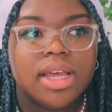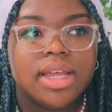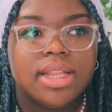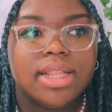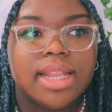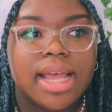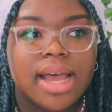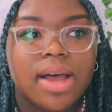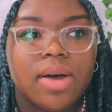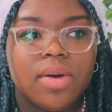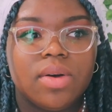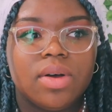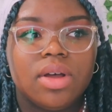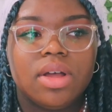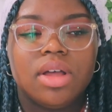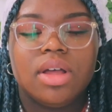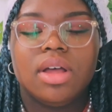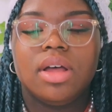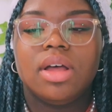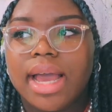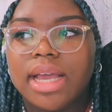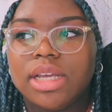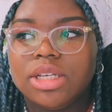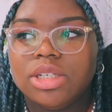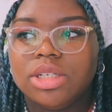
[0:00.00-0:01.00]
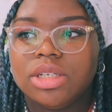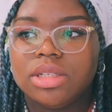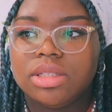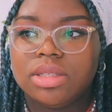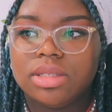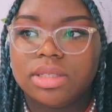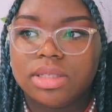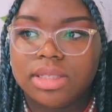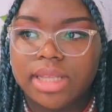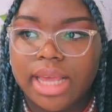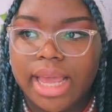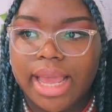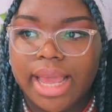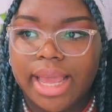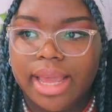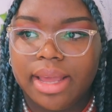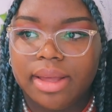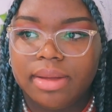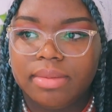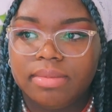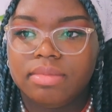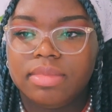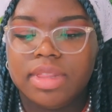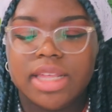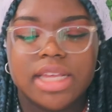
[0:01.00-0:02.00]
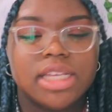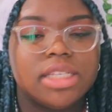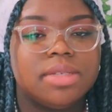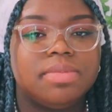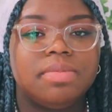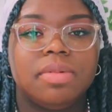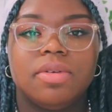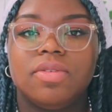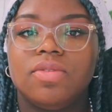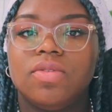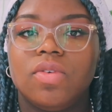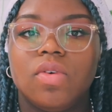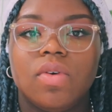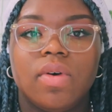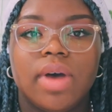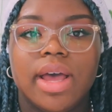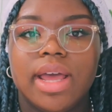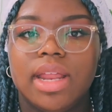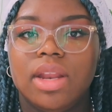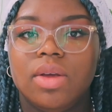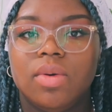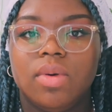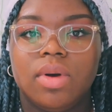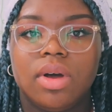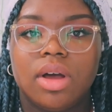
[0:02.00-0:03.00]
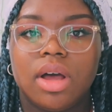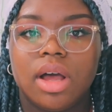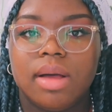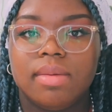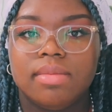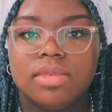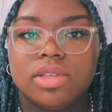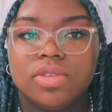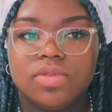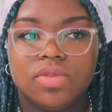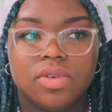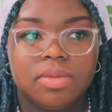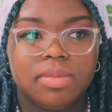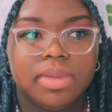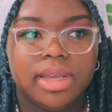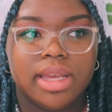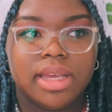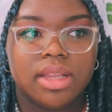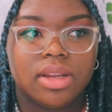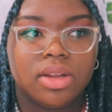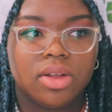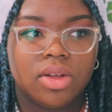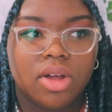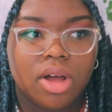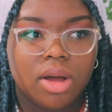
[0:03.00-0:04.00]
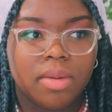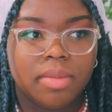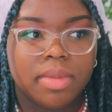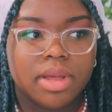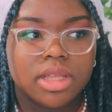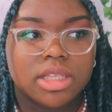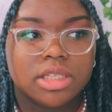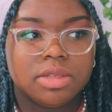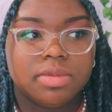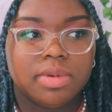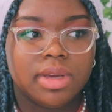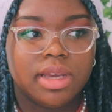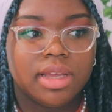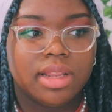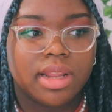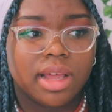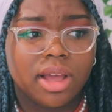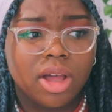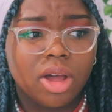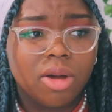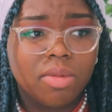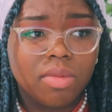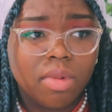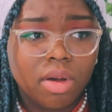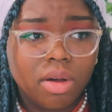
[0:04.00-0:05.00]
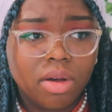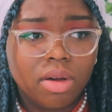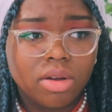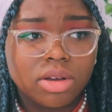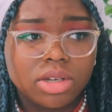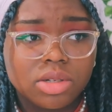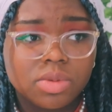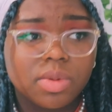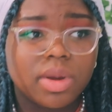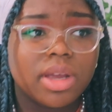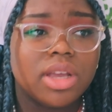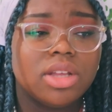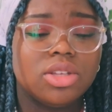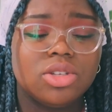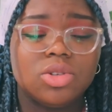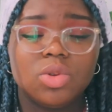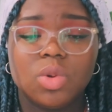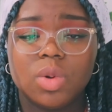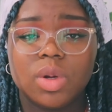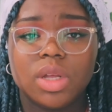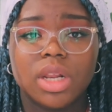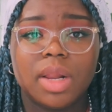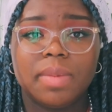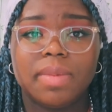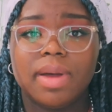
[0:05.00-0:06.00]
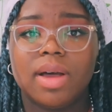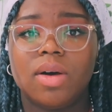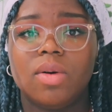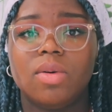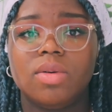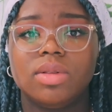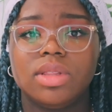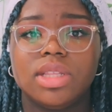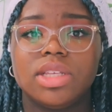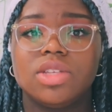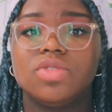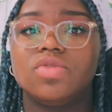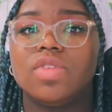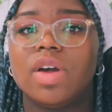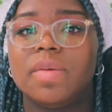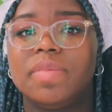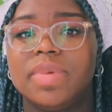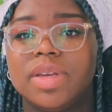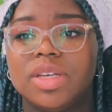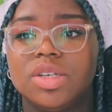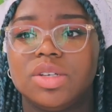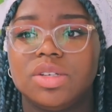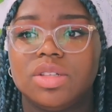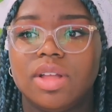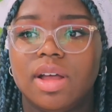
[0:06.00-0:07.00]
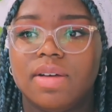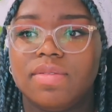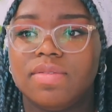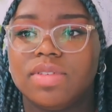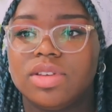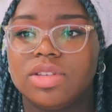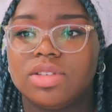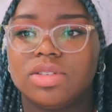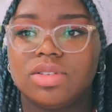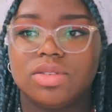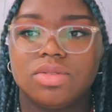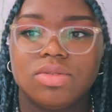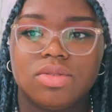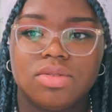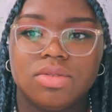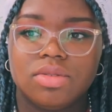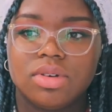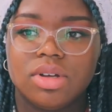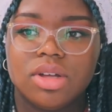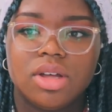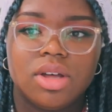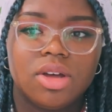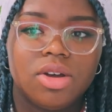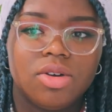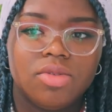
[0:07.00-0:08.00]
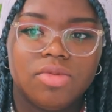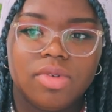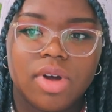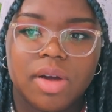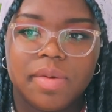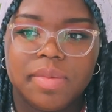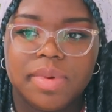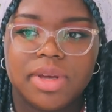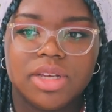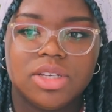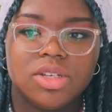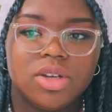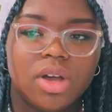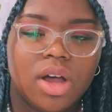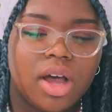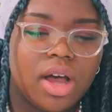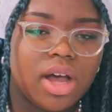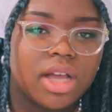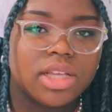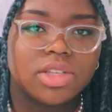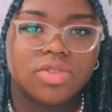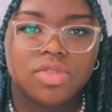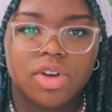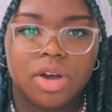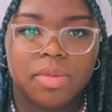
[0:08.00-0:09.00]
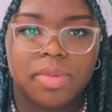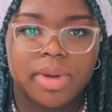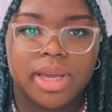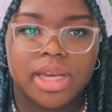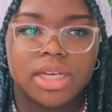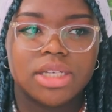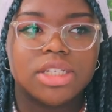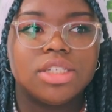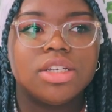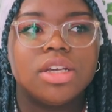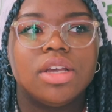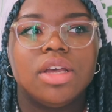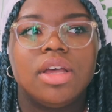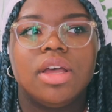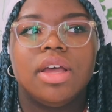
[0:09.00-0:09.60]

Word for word: Now, I should say this before anyone comes for me in the comments being like, oh my gosh, why are you talking about all this rubbish stuff? It's all rubbish, your art's rubbish.